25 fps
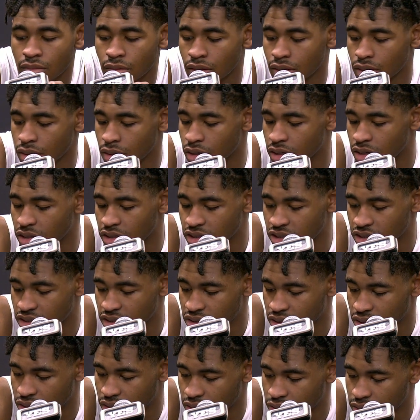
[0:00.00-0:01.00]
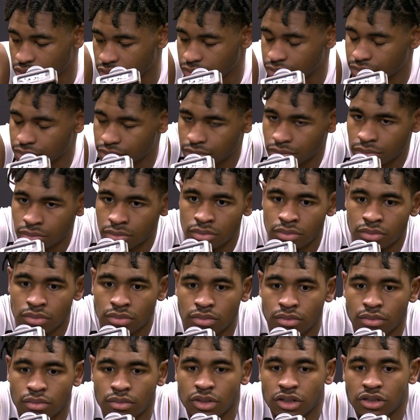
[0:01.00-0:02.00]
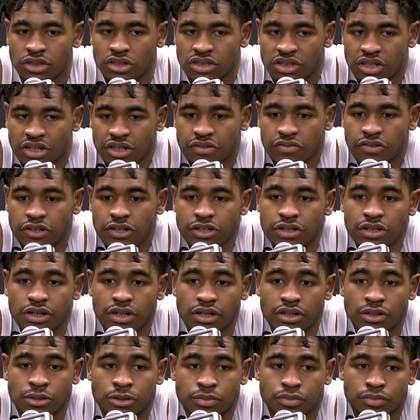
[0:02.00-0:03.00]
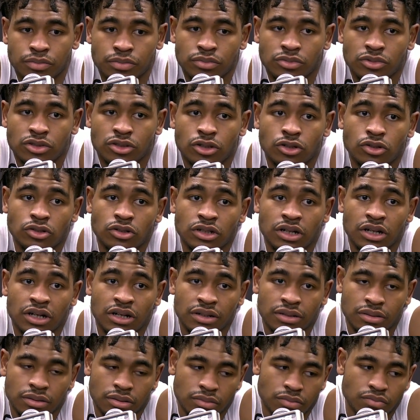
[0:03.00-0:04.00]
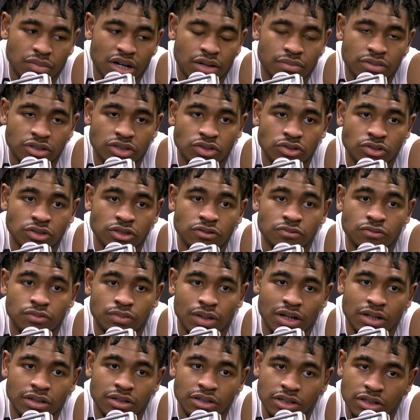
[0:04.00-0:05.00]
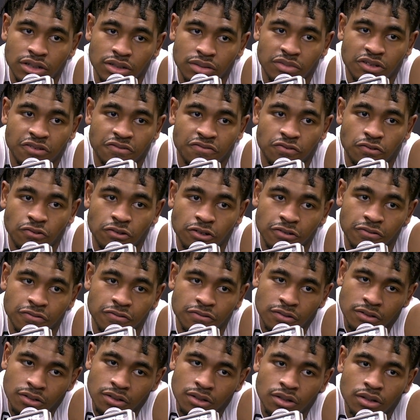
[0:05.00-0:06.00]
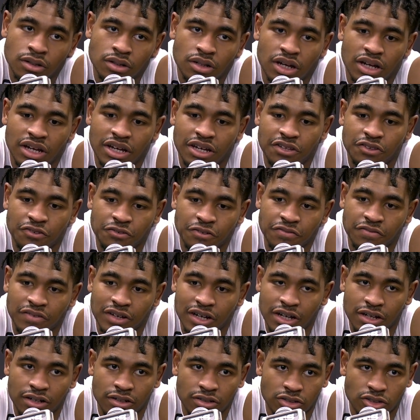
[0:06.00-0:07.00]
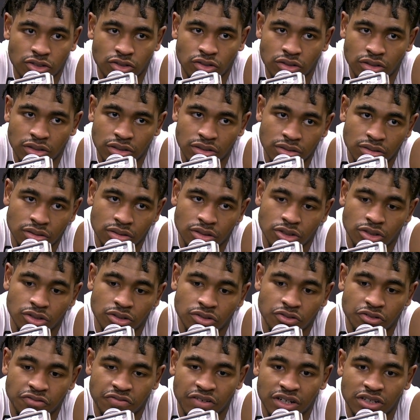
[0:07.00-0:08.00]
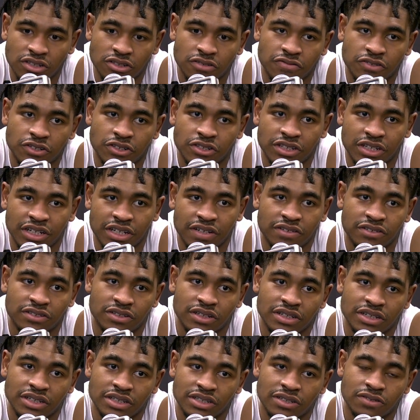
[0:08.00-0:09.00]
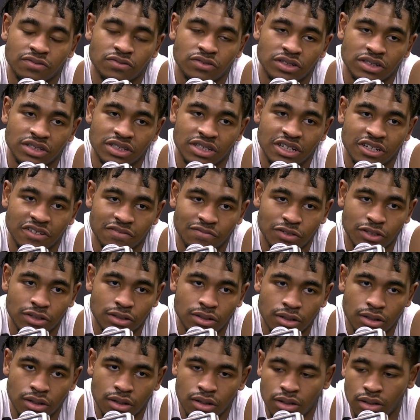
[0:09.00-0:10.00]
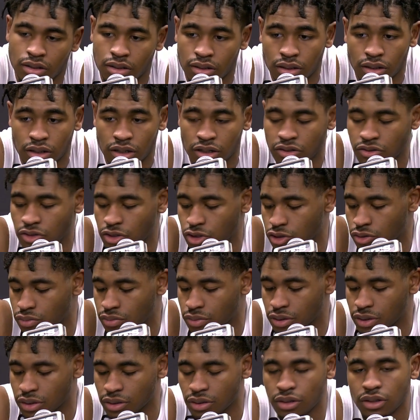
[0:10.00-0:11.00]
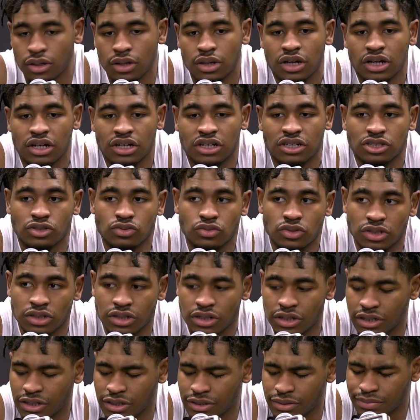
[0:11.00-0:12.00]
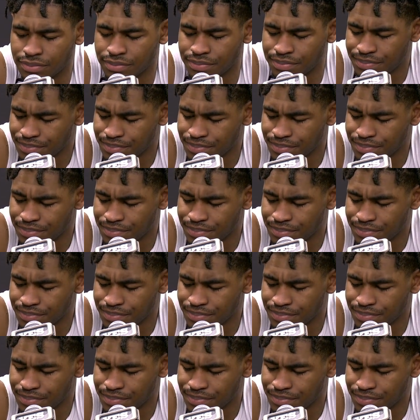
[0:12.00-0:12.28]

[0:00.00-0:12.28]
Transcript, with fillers: Yeah, just um, just staying ready, um, knowing that my opportunity would probably come in the fourth. I had three fouls going, you know, three fouls in the first half, so I guess they wanted to save me. I don't know, but I just wanted to, um,